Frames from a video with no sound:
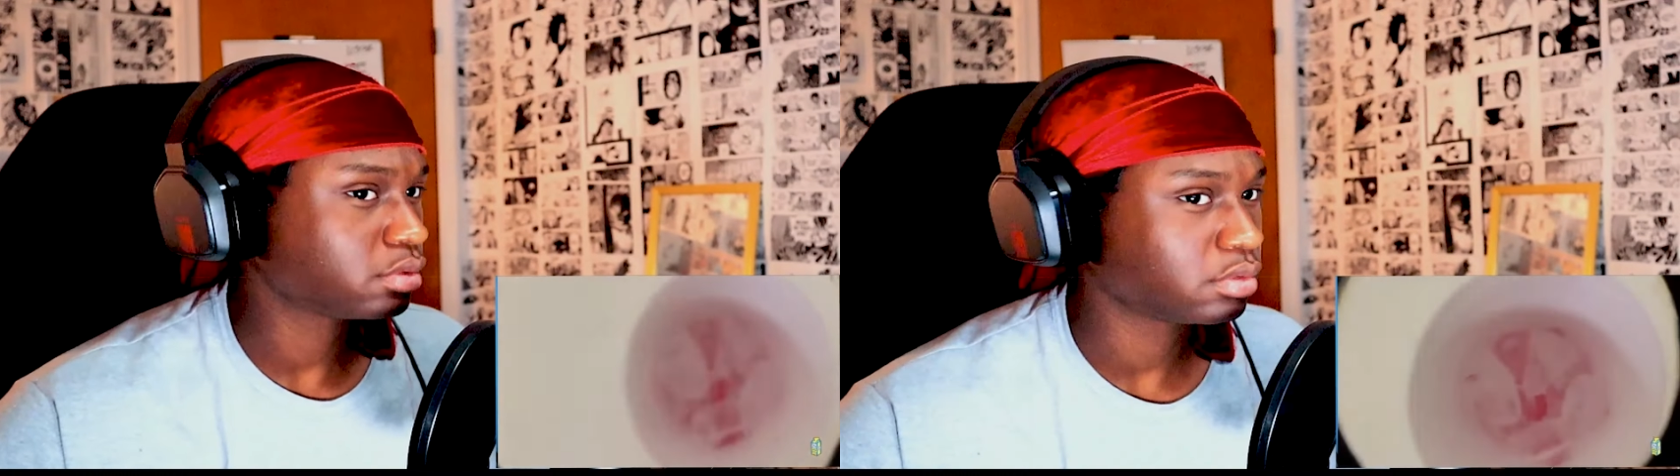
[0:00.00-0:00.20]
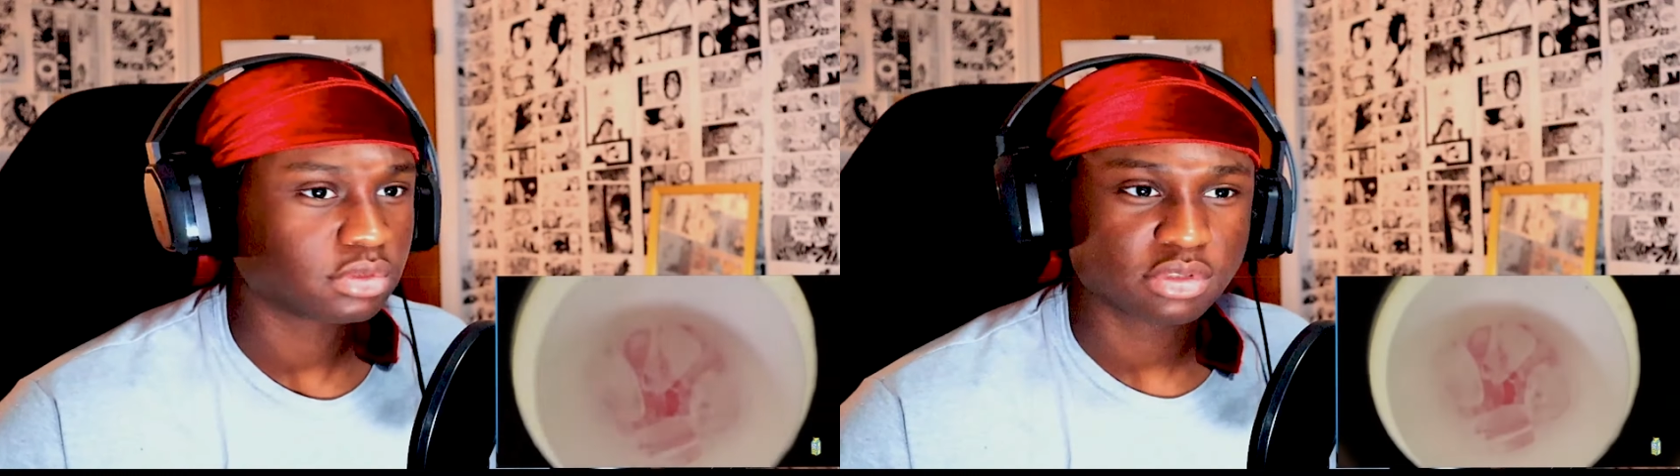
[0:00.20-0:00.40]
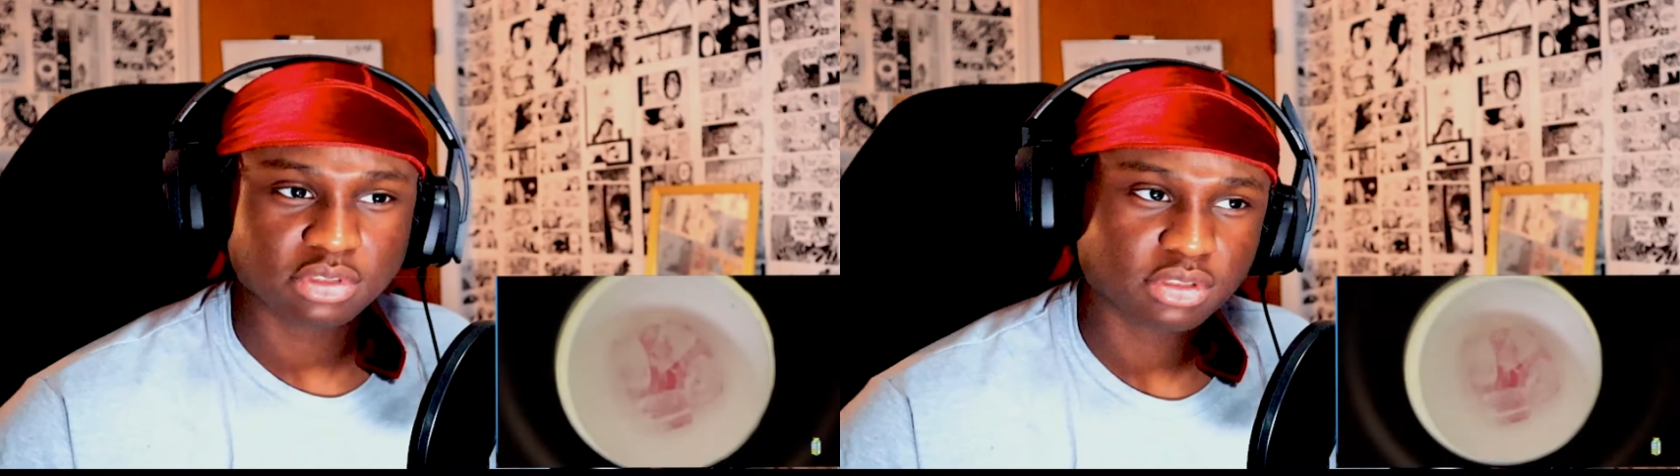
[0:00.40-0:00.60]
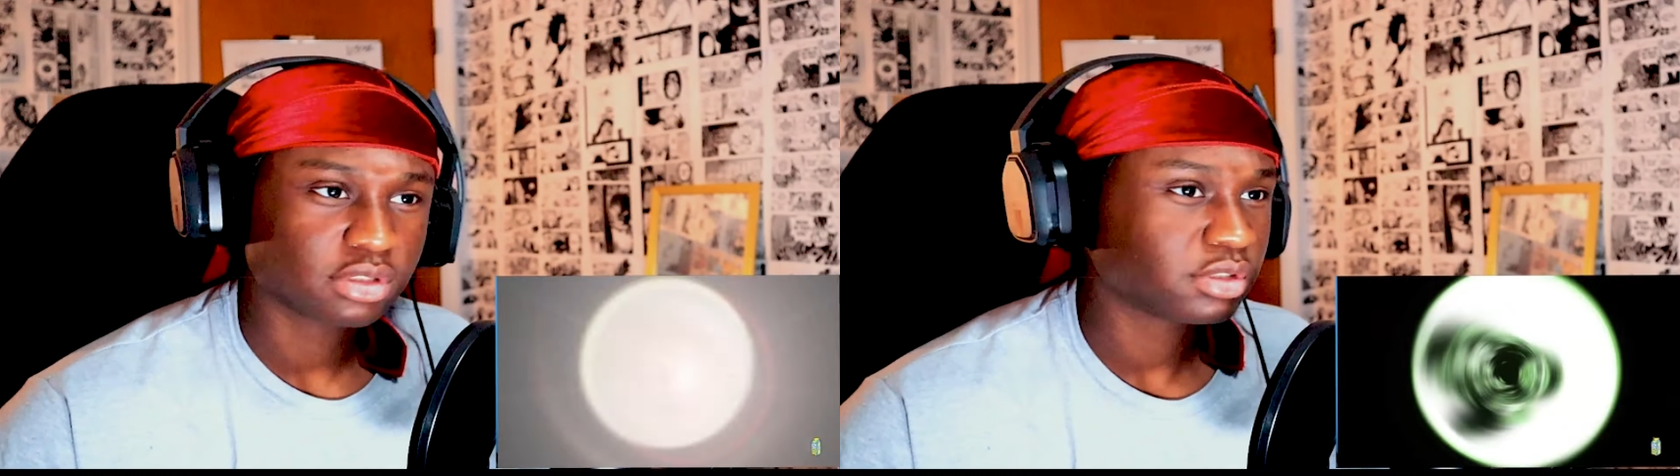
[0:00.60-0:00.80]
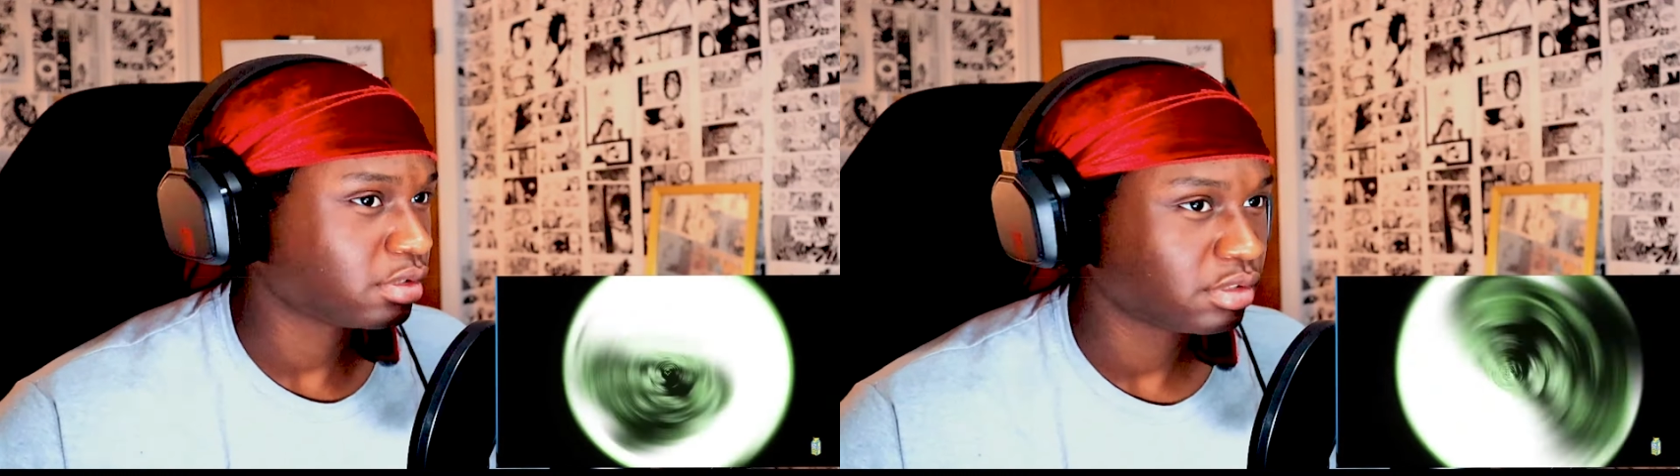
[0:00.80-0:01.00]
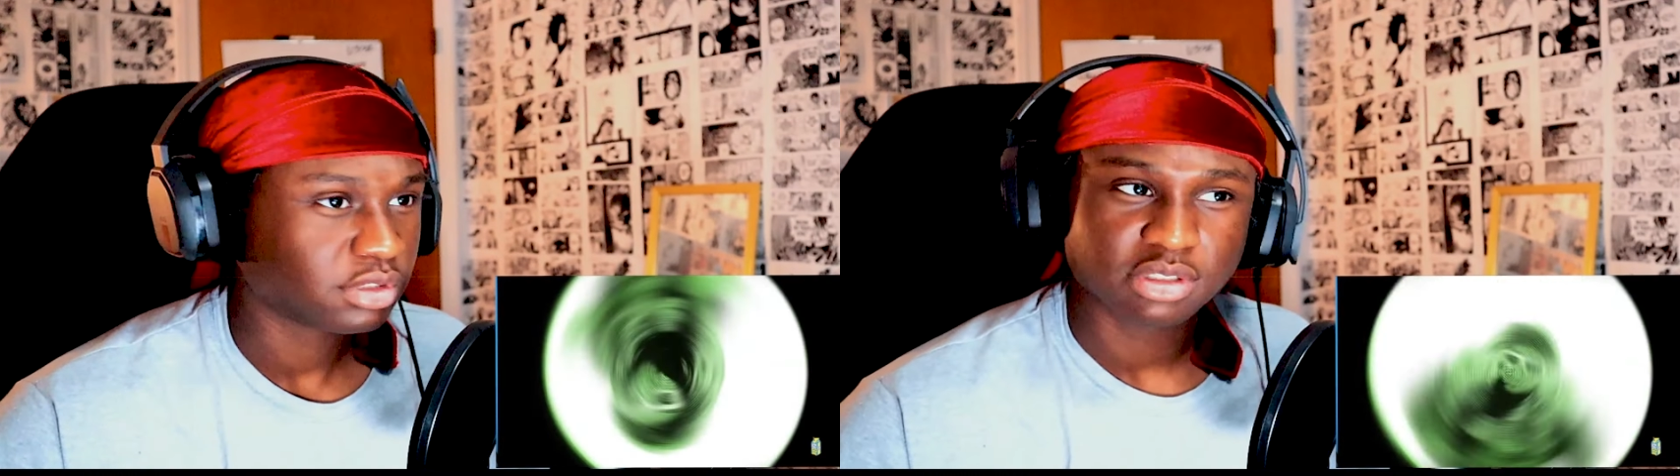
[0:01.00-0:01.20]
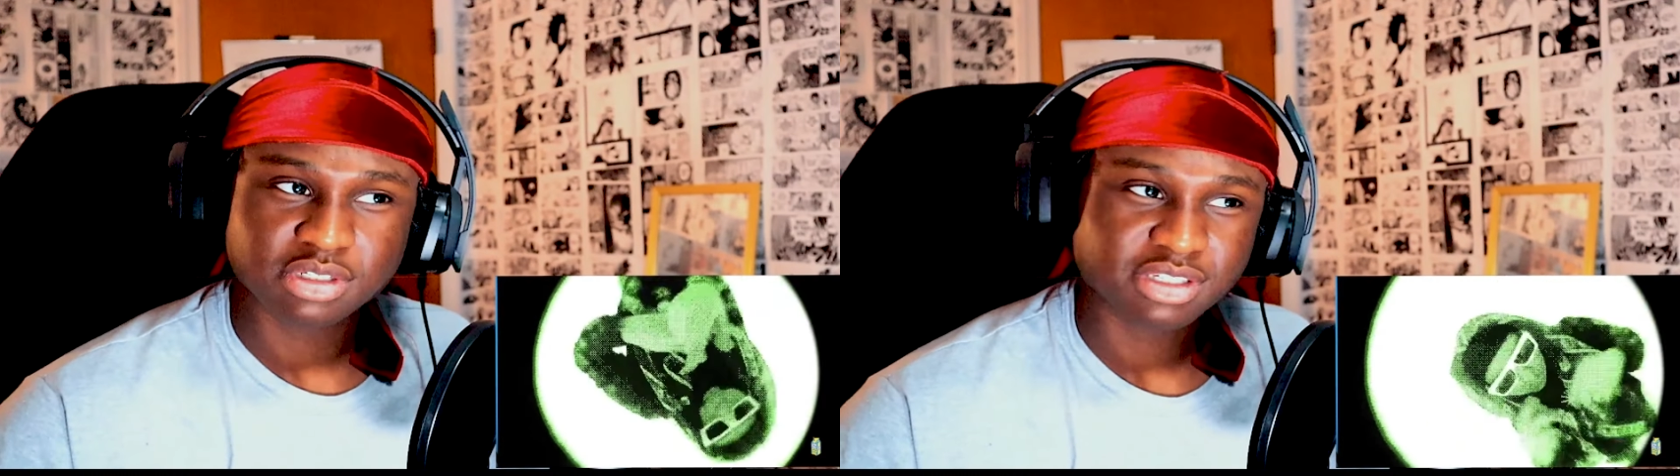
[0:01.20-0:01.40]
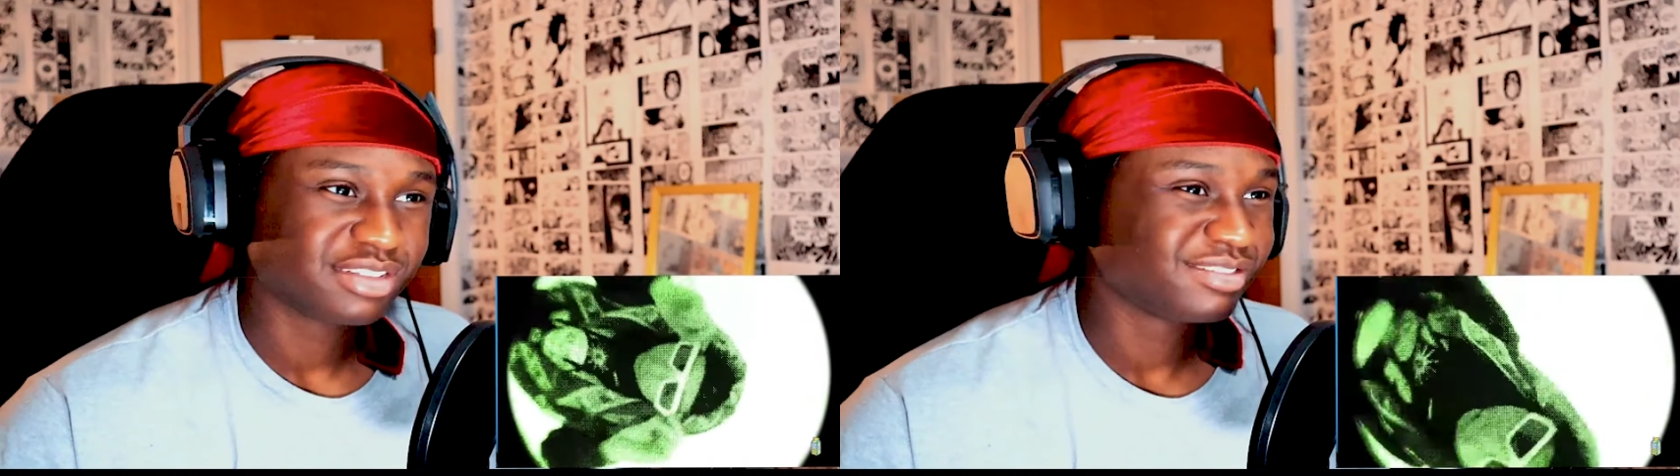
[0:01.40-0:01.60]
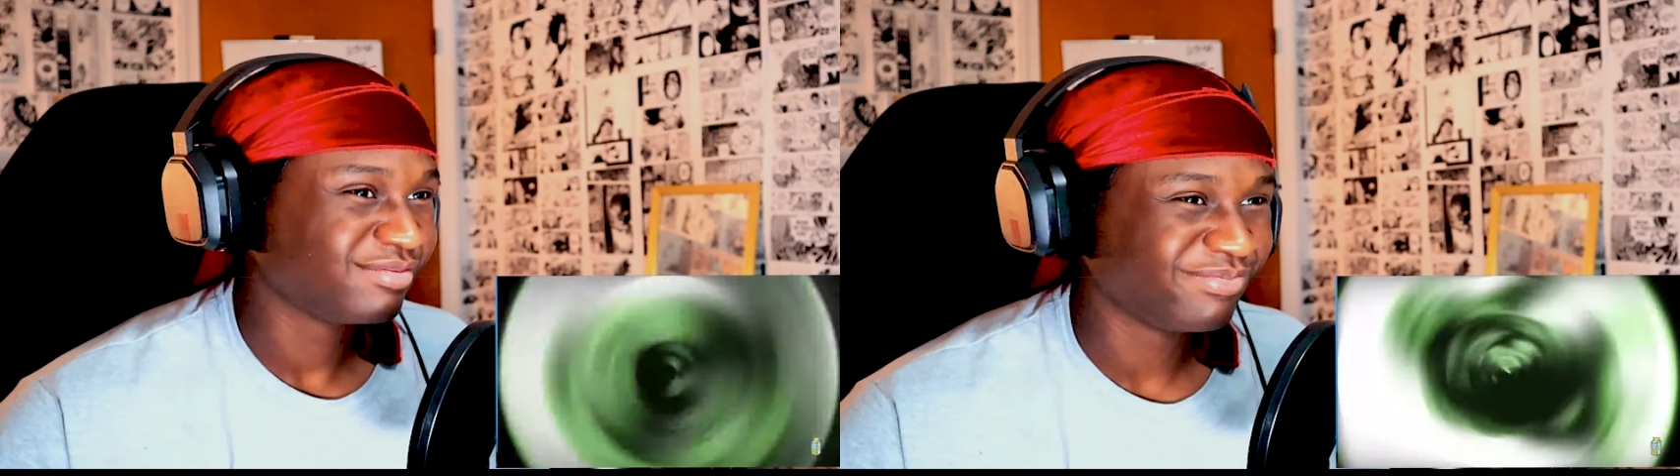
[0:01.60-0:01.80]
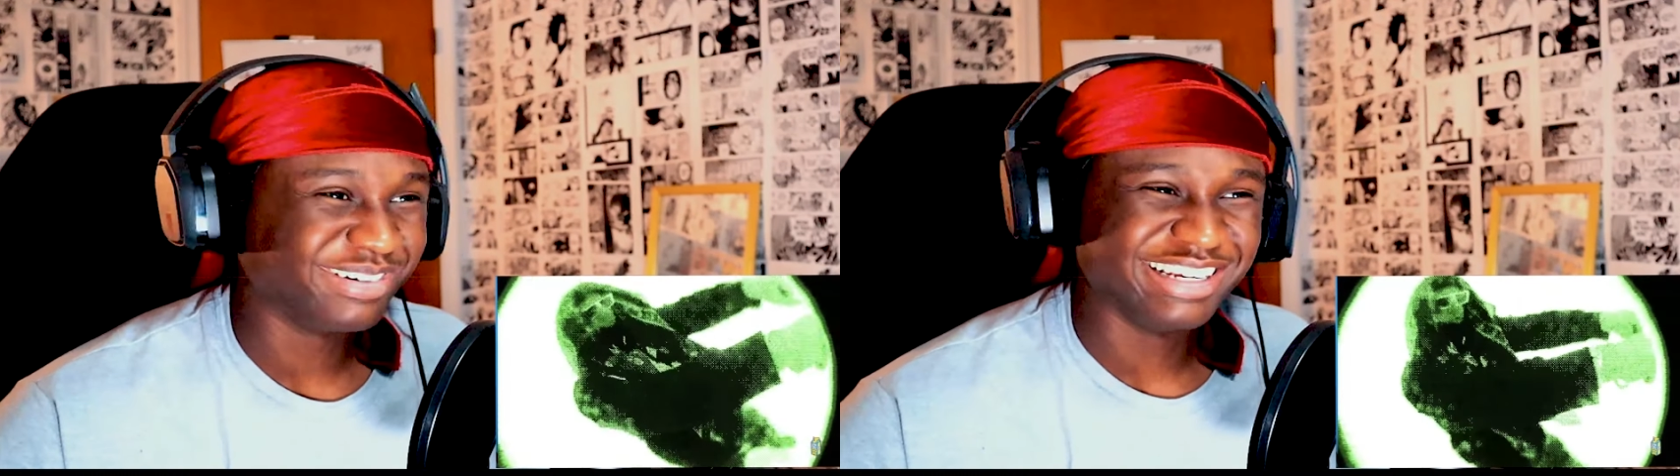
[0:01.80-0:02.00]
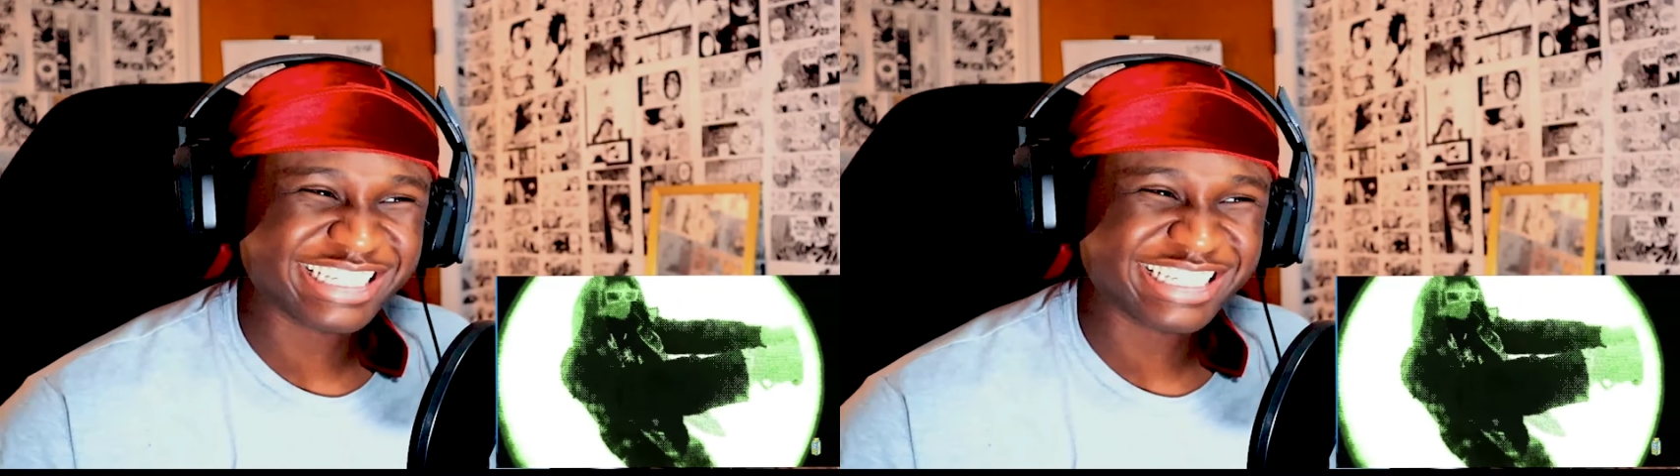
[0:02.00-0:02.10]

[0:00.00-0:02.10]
Yeah, balance in my shoe. Yeah, balance